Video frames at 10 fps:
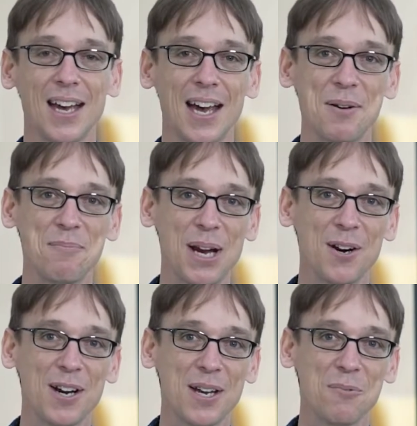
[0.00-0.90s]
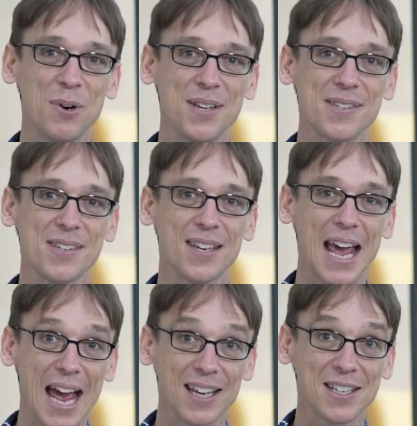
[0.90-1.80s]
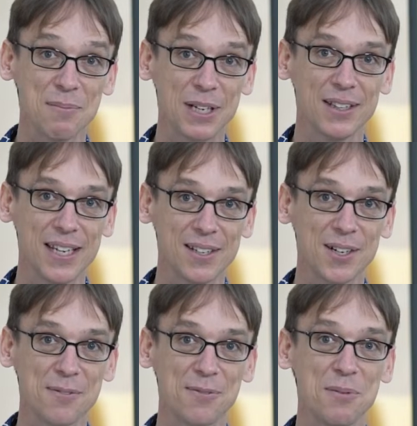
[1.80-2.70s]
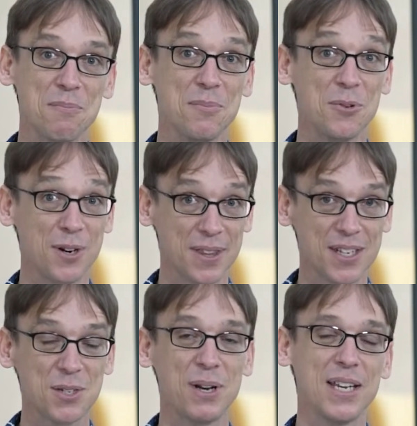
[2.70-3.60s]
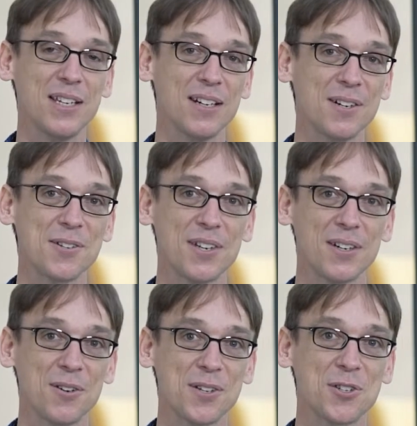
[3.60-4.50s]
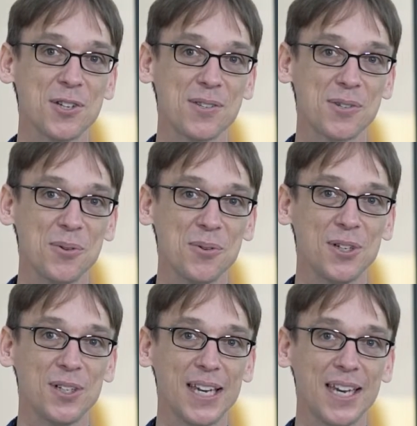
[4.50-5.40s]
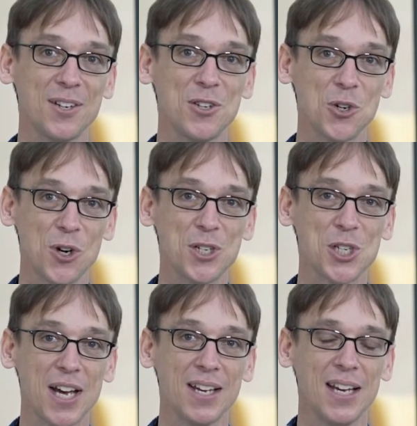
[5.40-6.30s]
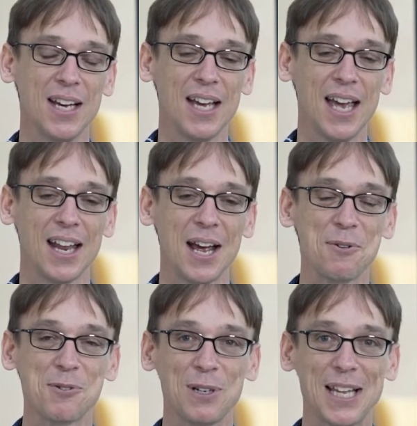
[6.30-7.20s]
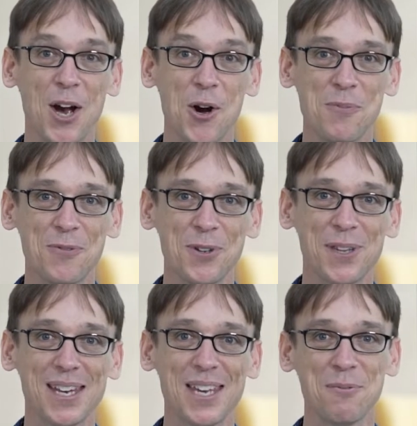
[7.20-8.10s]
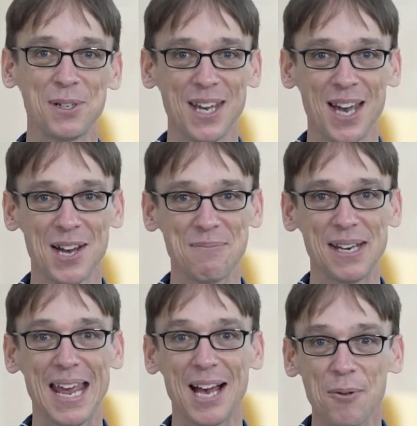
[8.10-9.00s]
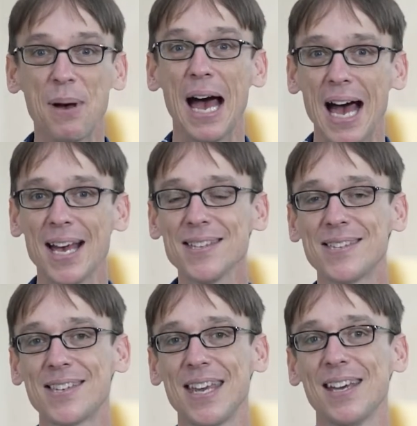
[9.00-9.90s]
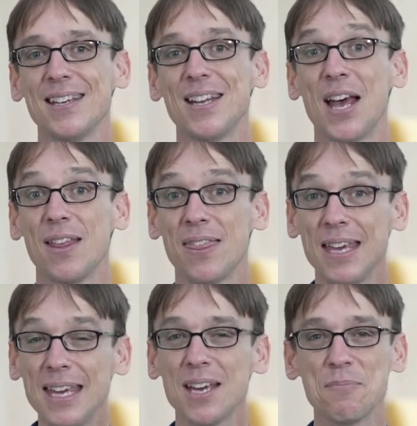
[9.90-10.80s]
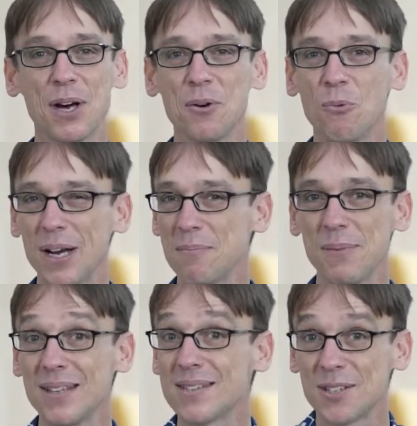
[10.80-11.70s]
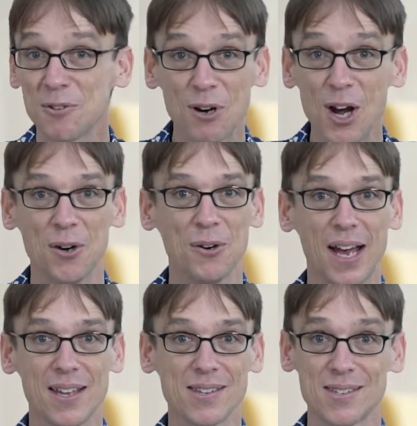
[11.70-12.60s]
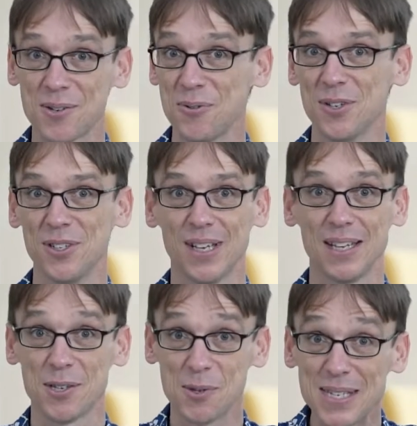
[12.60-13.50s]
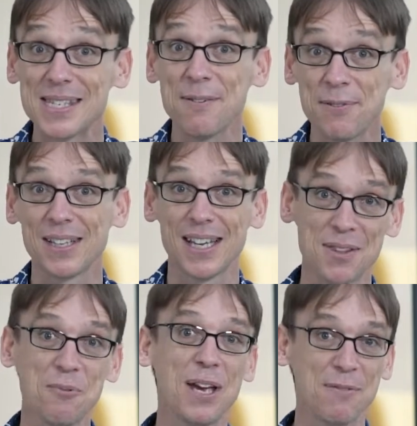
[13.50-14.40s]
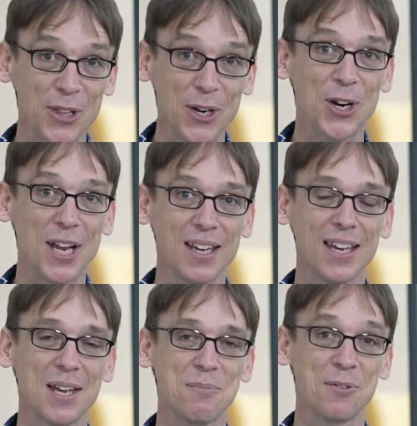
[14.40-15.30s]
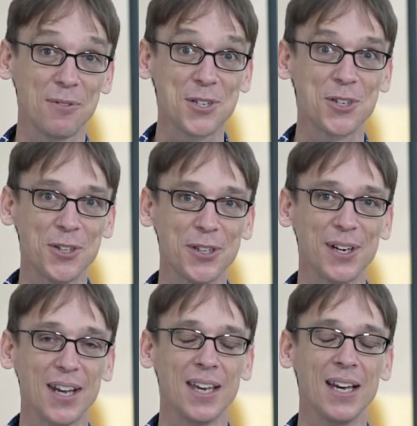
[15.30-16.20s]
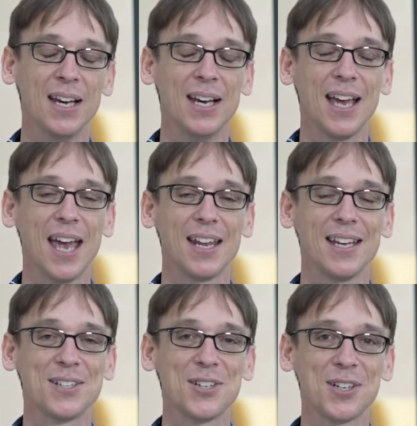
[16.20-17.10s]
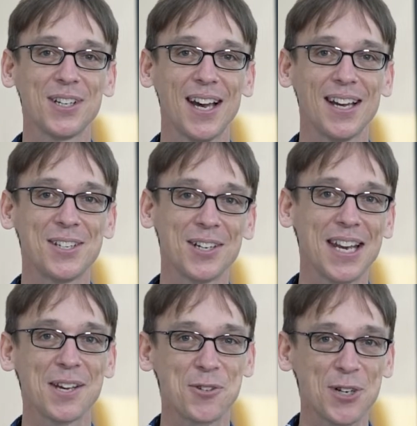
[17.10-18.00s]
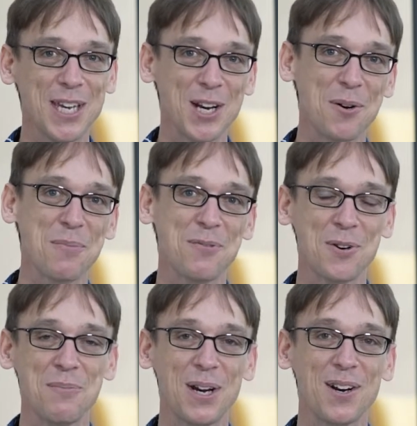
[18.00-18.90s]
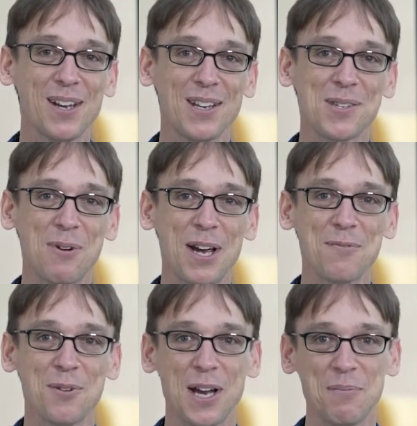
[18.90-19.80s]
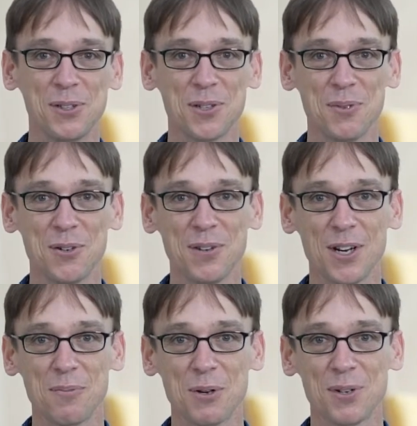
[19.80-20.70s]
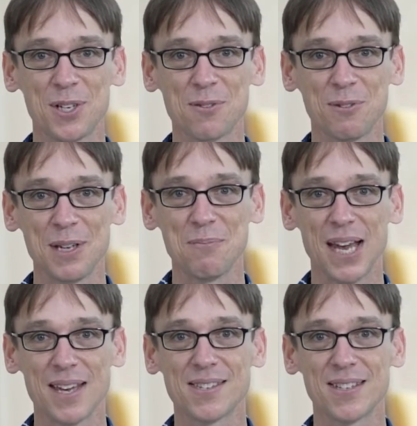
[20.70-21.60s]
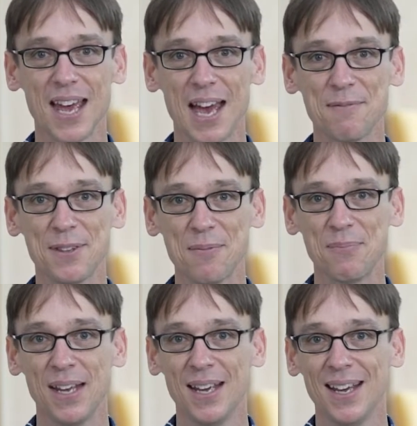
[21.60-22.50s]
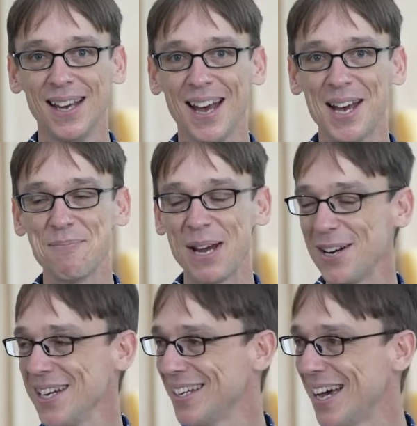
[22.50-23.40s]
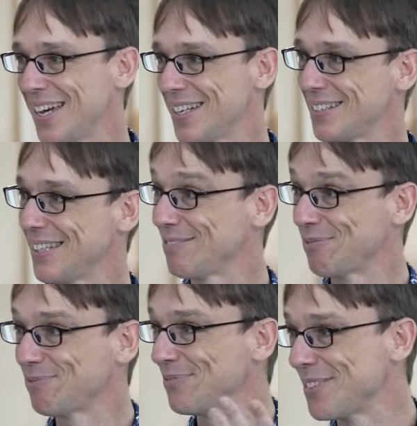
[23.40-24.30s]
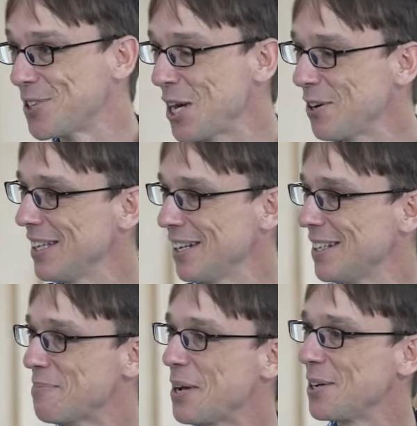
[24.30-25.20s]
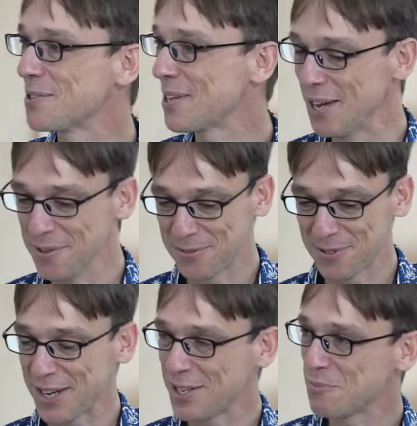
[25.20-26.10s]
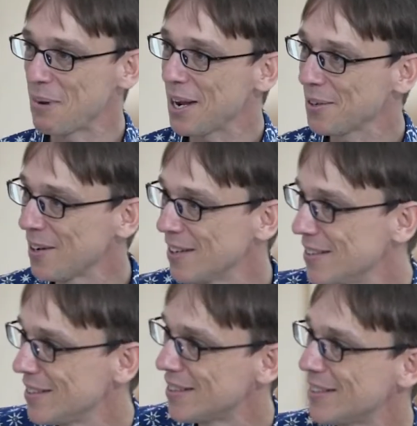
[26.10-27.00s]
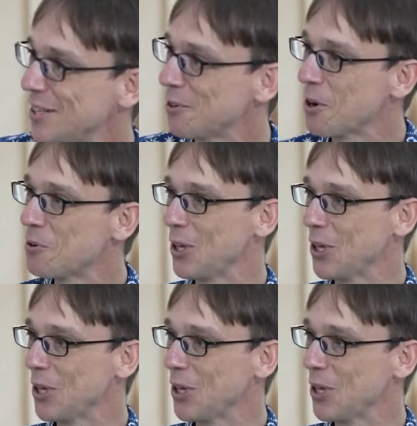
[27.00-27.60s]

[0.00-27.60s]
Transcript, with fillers: Uh, Barry was an academic leader for more than 20 years in a Christian school in Georgia. And I was really hopeful that he would come and help us in thinking about what it means to grow as a school, uh, specifically in the way of learning and professional learning. And it took, uh, took an extra year before Barry and his wife were able to move here, but we're just really blessed to have them. Uh, Barry, uh, share a little about yourself, uh, your background, your, your own